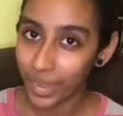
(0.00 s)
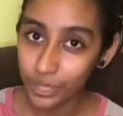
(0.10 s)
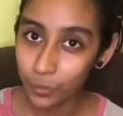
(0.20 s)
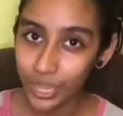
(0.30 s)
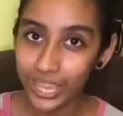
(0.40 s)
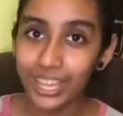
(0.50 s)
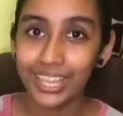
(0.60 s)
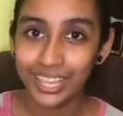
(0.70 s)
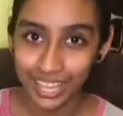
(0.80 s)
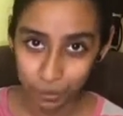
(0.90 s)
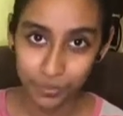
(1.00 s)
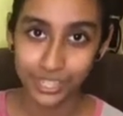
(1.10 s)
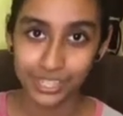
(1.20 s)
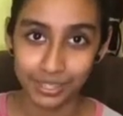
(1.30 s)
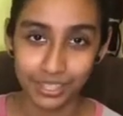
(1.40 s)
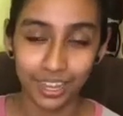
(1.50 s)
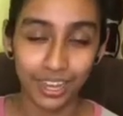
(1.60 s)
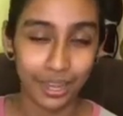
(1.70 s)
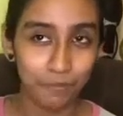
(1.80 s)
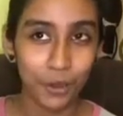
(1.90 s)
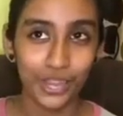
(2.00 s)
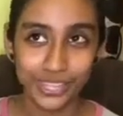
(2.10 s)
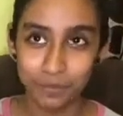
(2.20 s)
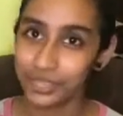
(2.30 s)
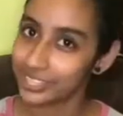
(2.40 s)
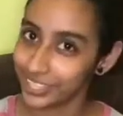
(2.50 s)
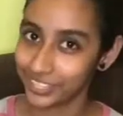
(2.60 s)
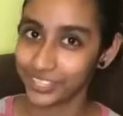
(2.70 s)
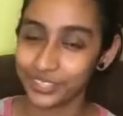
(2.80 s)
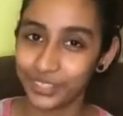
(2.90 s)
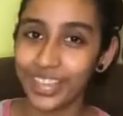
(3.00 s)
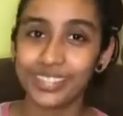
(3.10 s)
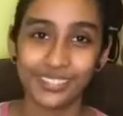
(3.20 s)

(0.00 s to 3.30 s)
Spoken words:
by the way, keep these points a bit secret, okay?